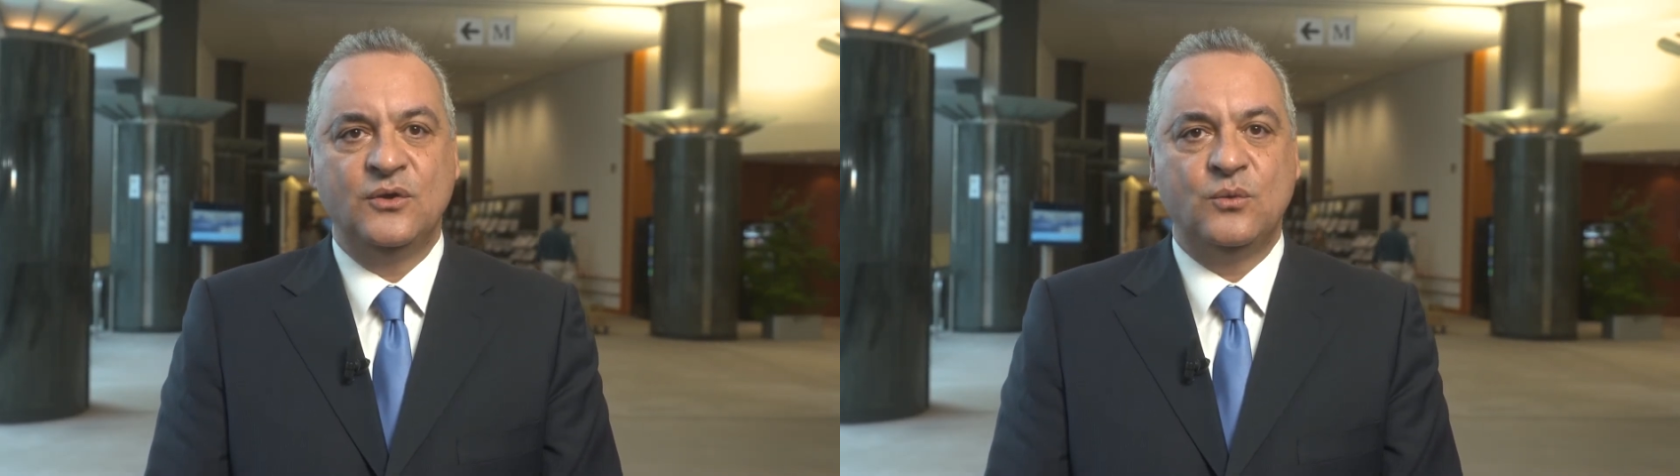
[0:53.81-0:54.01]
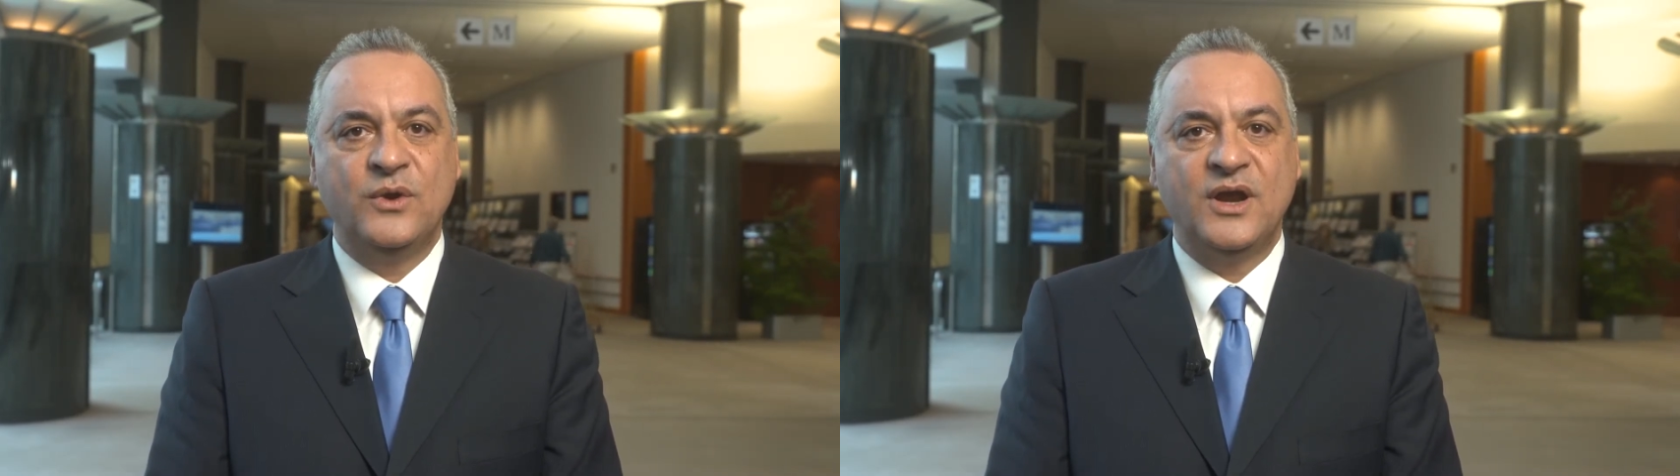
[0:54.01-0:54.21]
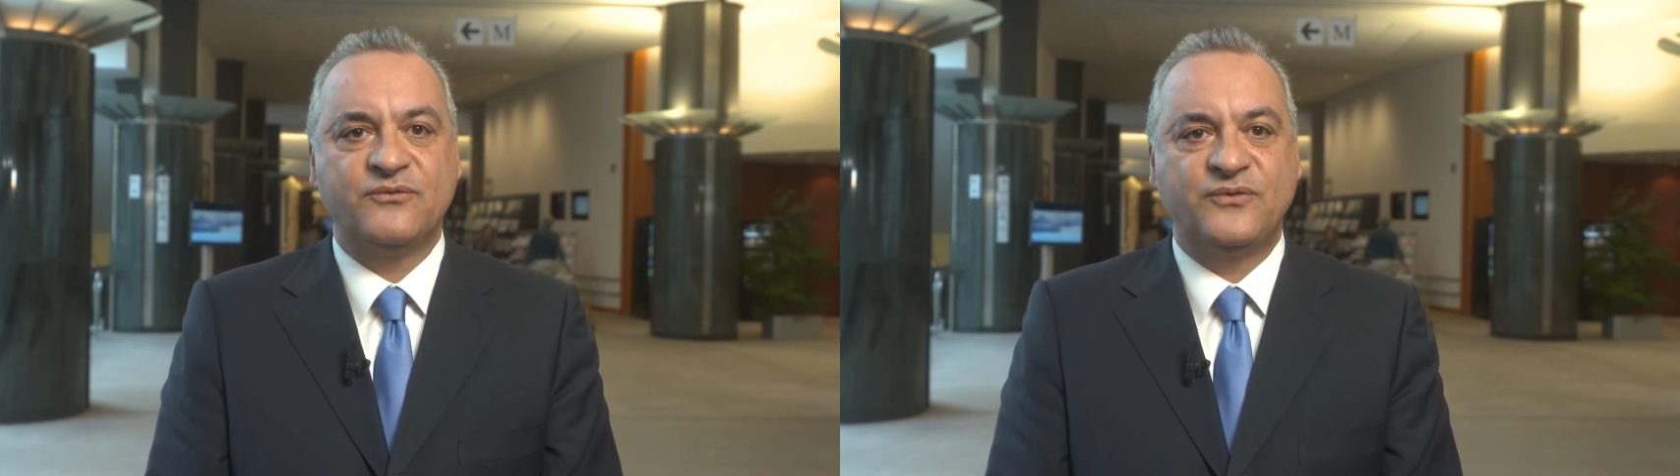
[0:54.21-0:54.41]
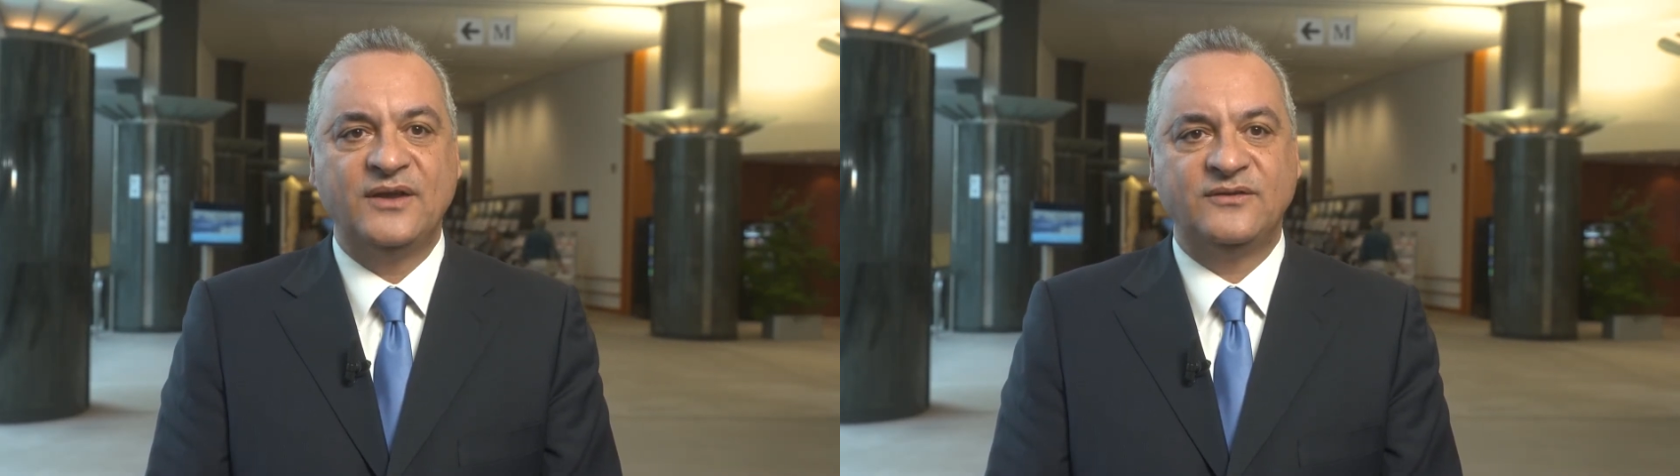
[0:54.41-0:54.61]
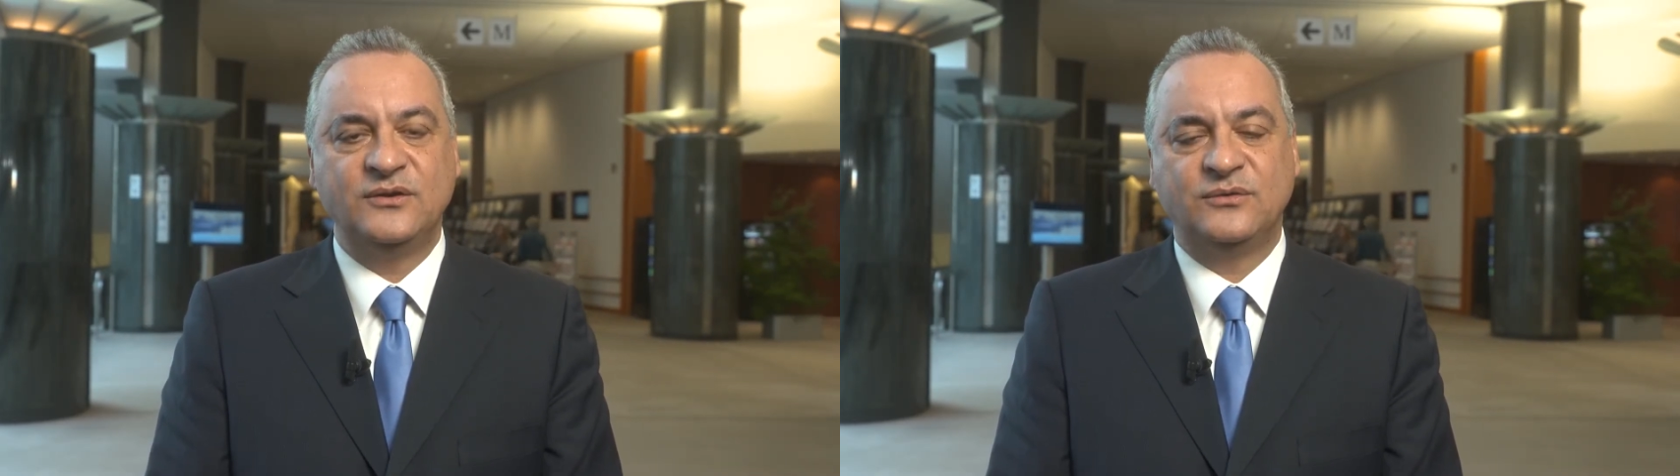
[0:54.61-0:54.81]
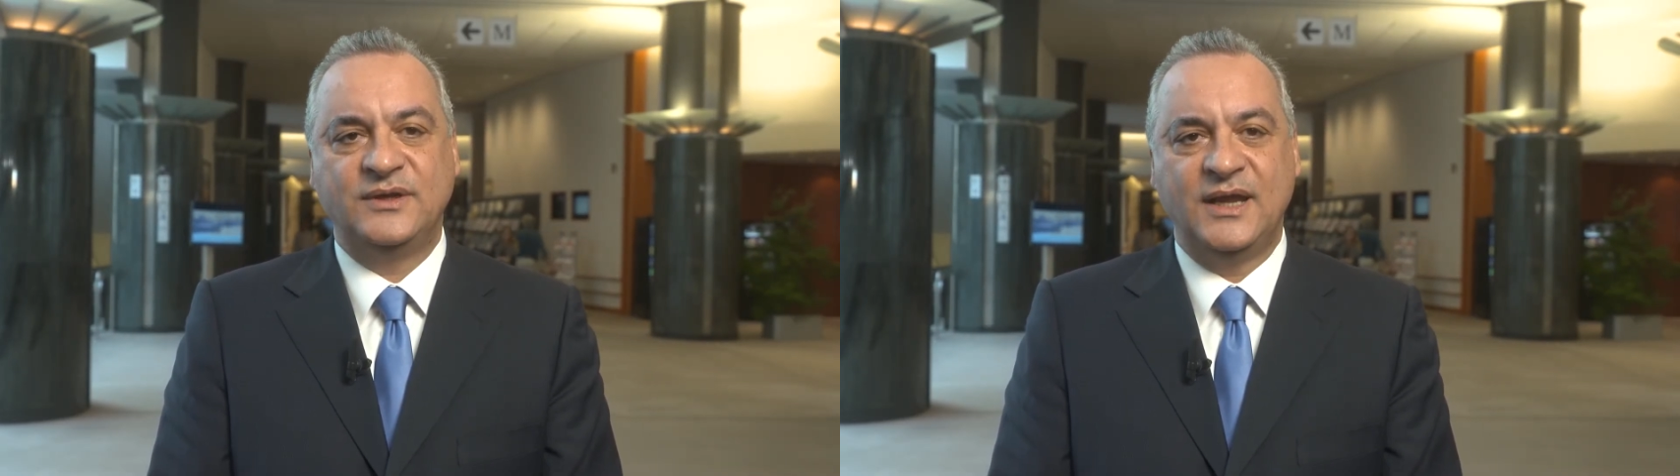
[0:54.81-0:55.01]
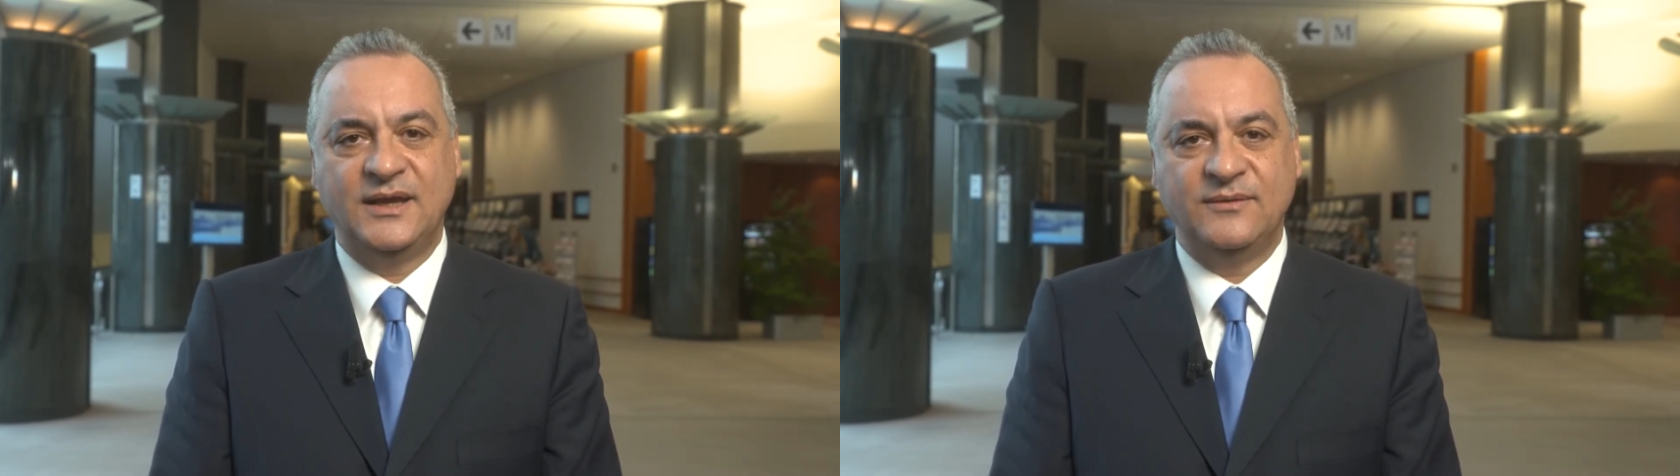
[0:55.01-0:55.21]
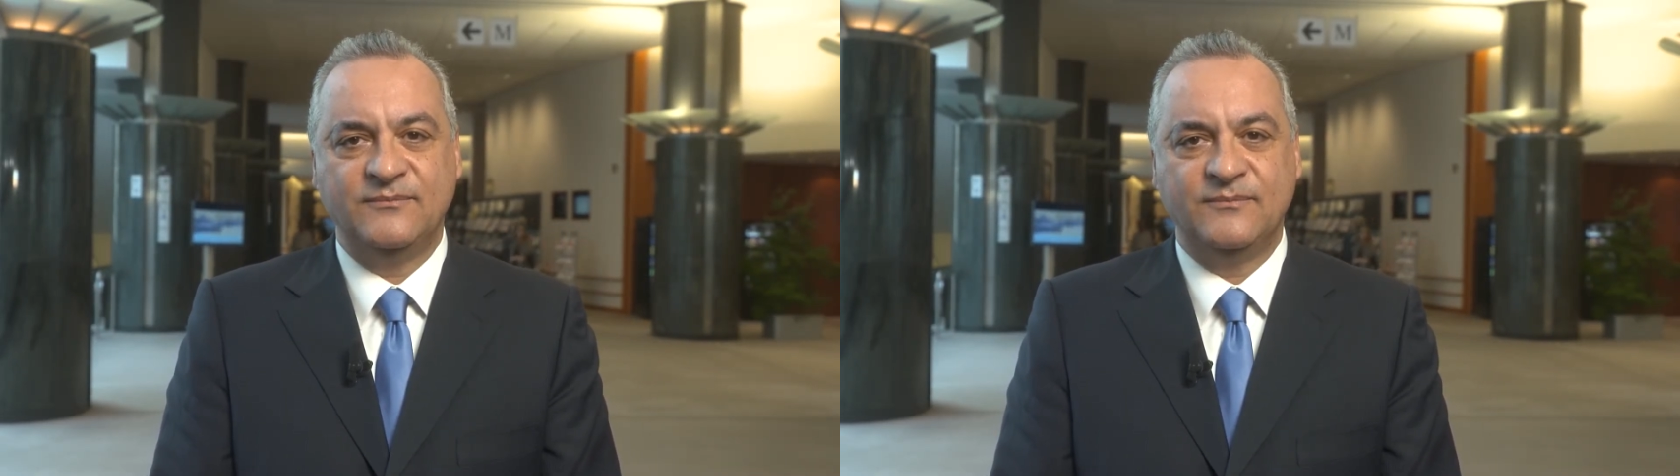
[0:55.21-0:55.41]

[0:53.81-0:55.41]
we are facing today.